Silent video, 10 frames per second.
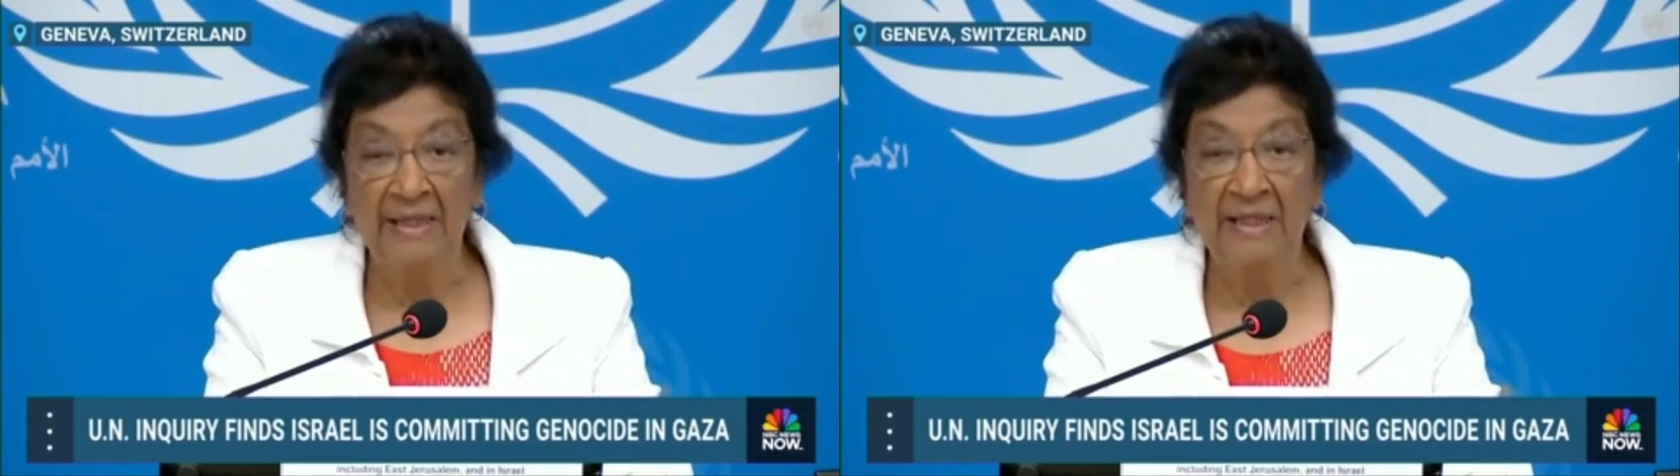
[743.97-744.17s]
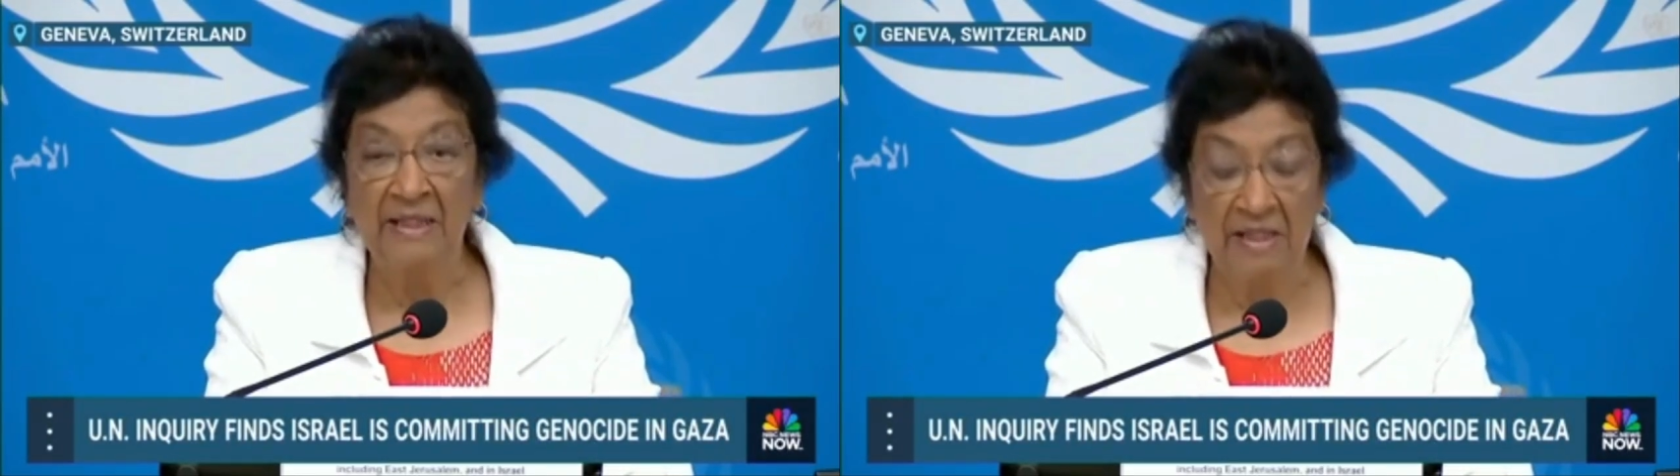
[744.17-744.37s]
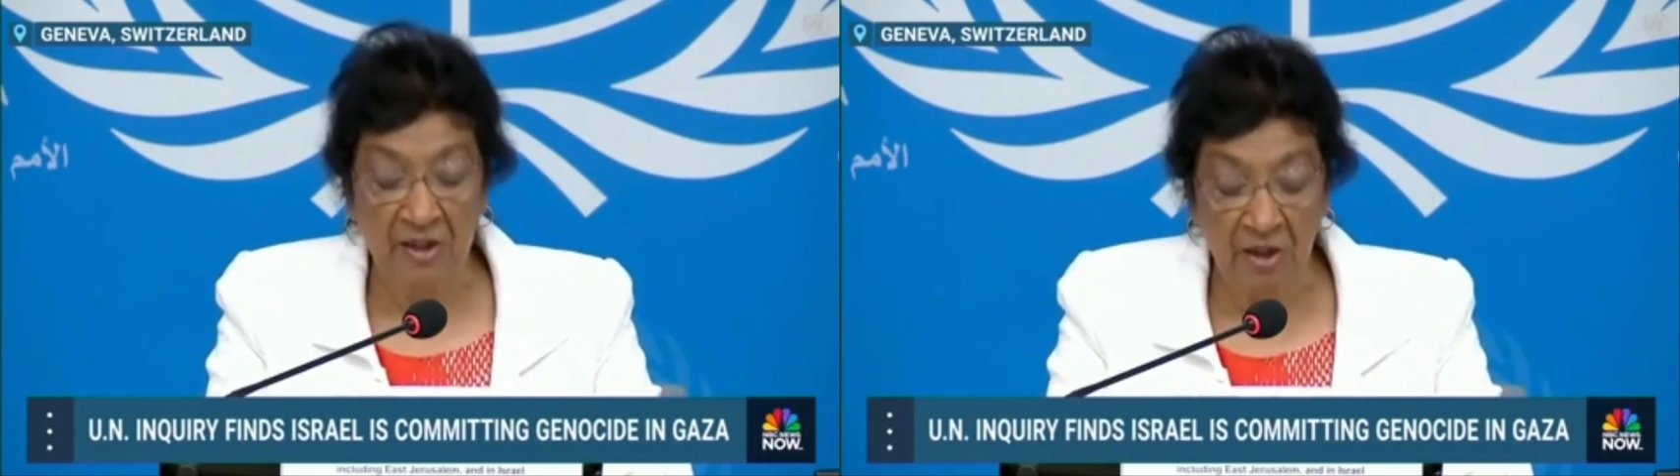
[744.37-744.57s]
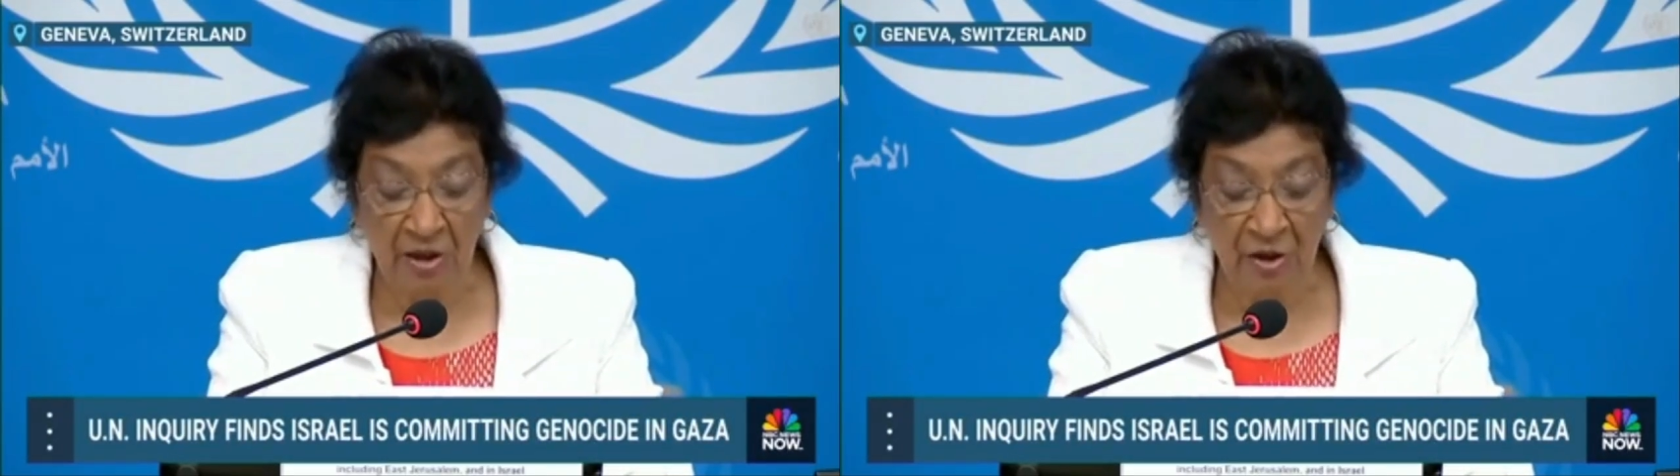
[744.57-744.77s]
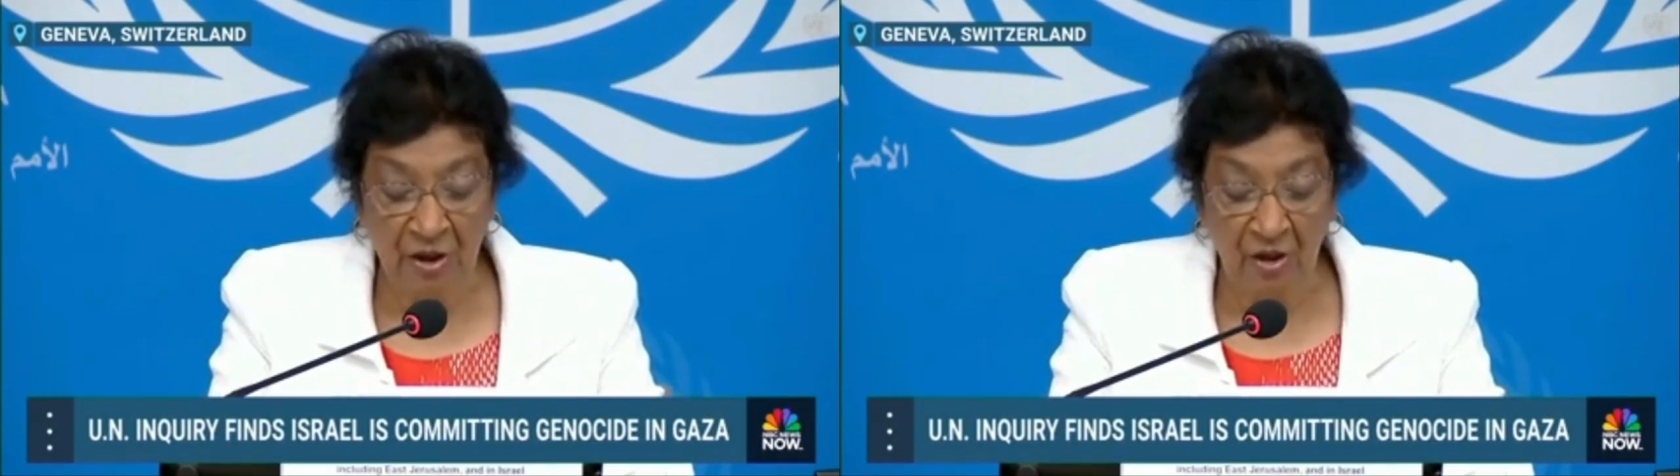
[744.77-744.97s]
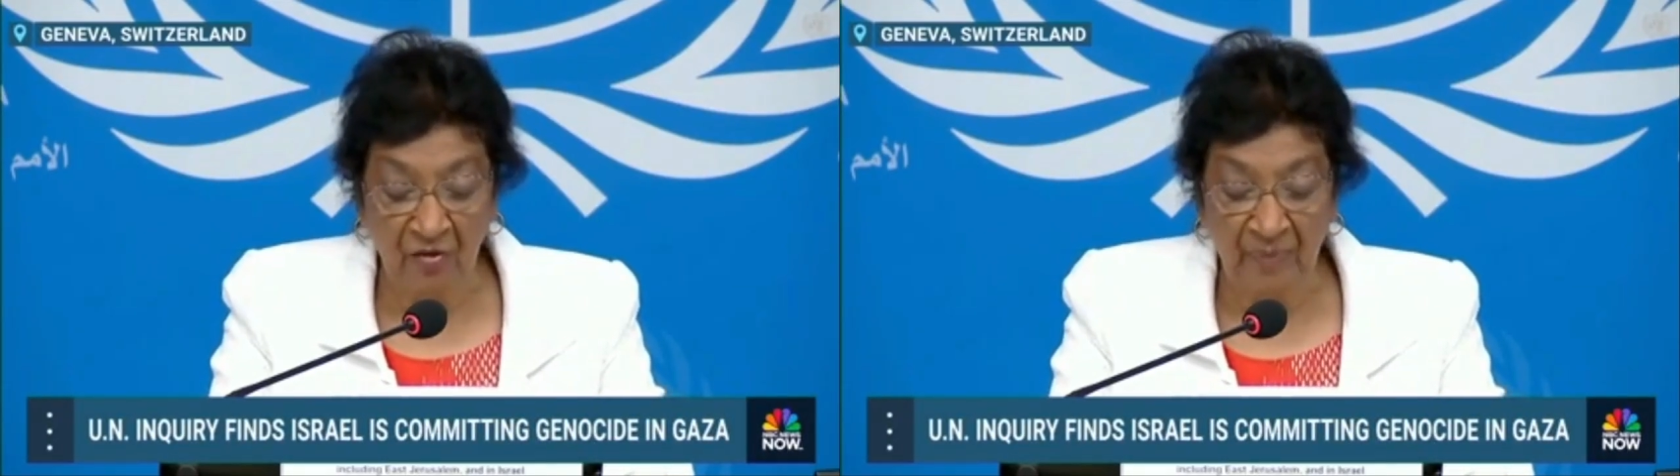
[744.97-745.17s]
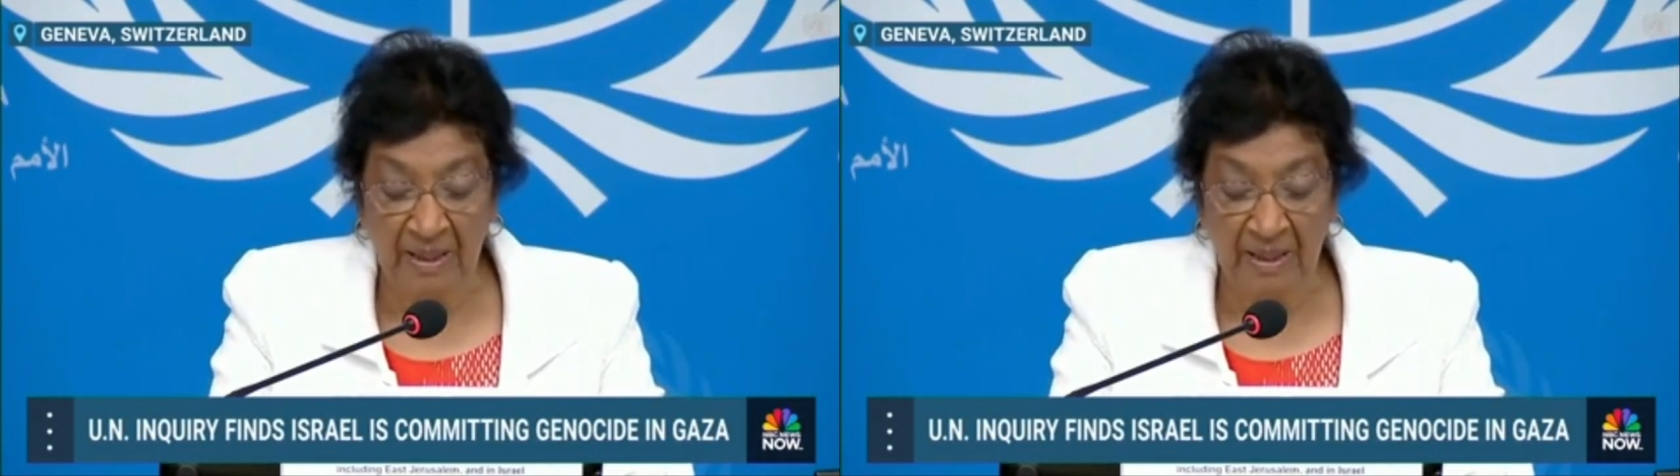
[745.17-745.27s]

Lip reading: the destruction of